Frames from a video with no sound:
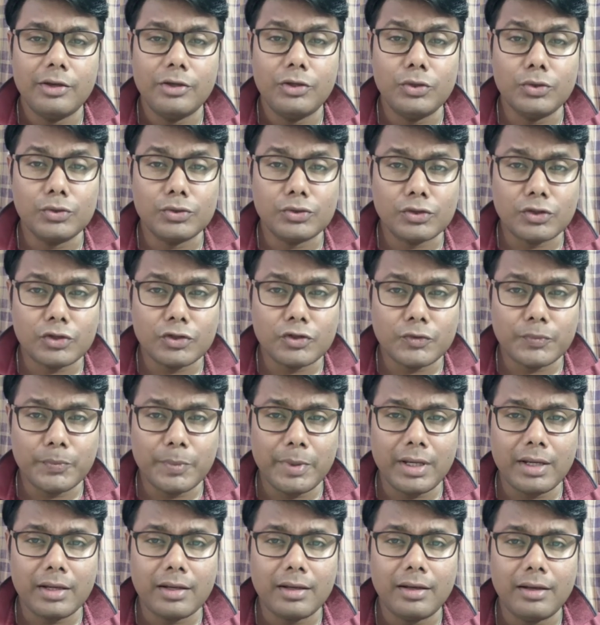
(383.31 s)
you should
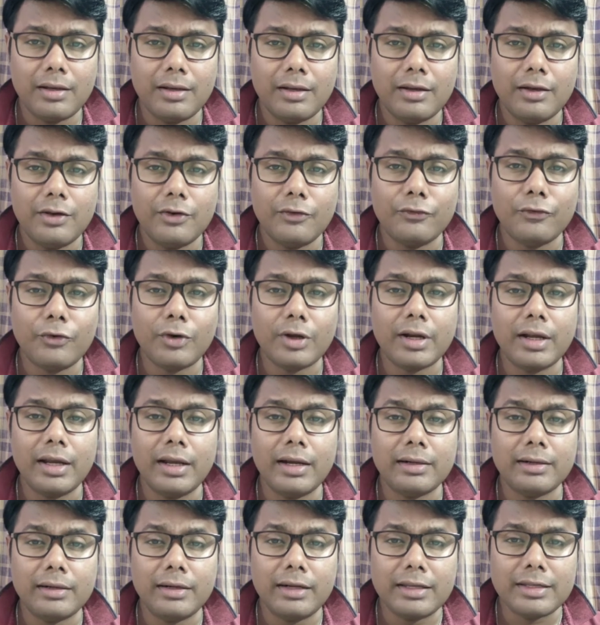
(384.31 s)
speak for
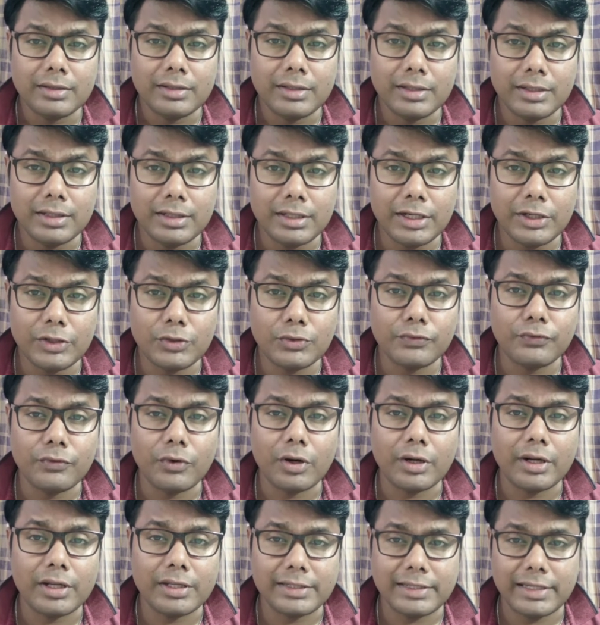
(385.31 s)
at least 30 to
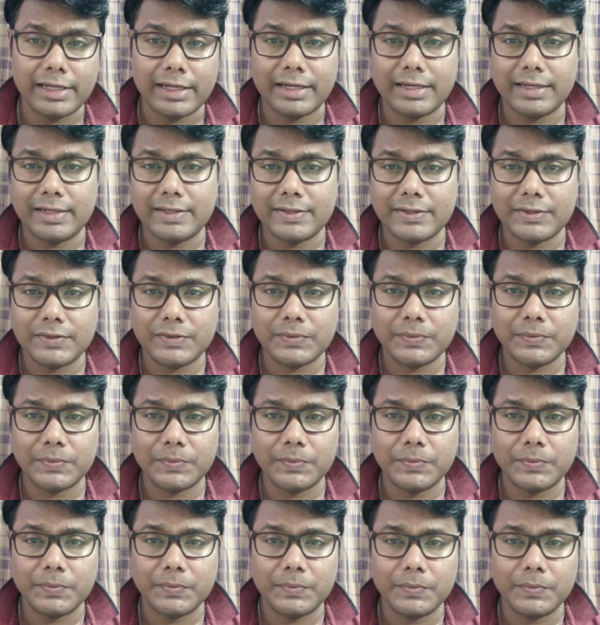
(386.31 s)
40 seconds.